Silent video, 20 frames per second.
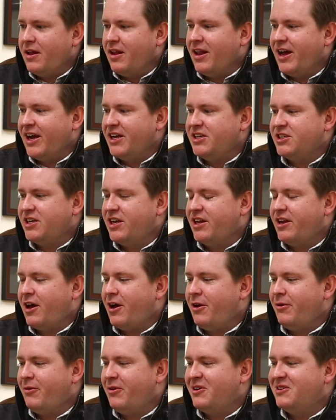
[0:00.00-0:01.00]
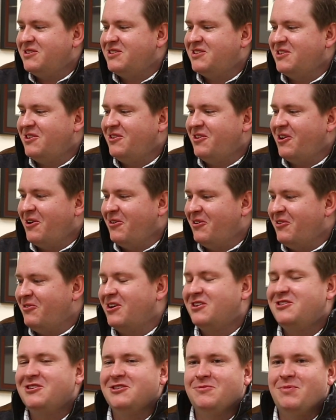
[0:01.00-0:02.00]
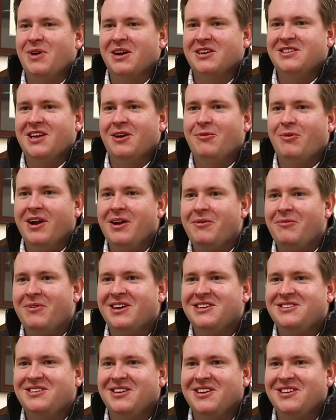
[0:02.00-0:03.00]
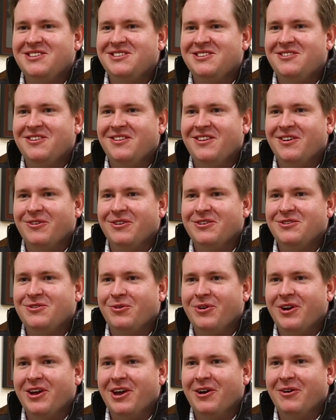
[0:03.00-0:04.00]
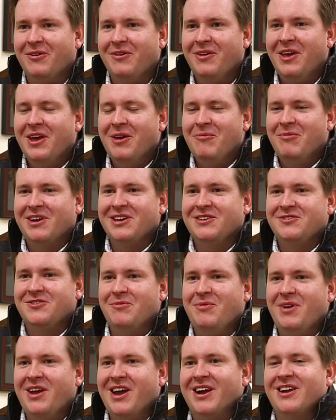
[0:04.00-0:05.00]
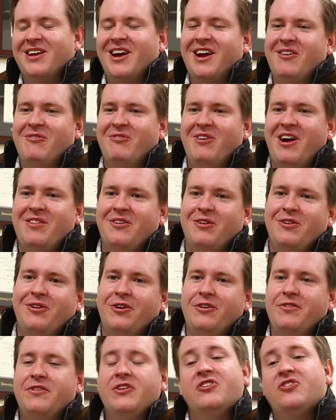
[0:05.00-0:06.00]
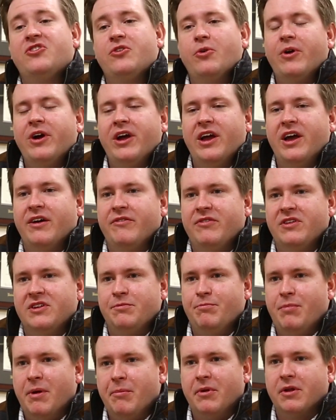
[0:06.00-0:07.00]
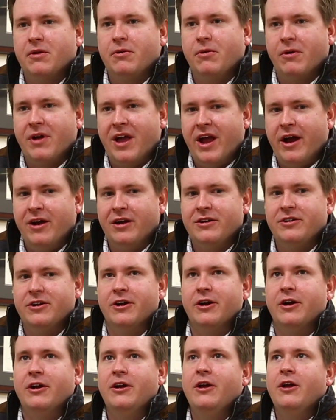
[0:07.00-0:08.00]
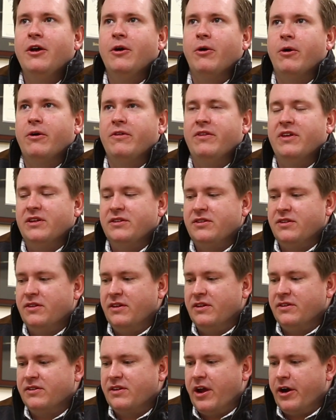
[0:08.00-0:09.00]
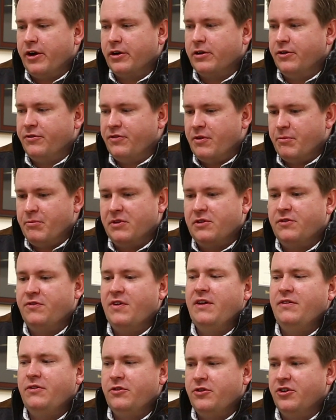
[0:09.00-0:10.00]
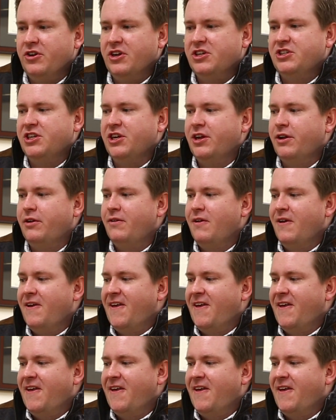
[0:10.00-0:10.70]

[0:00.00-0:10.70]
Elijah, and I always, in retrospect, say, why didn't we get to listen to the oratorio? Because for me, I'd kind of rather learn the story of this biblical character or this character from this faith tradition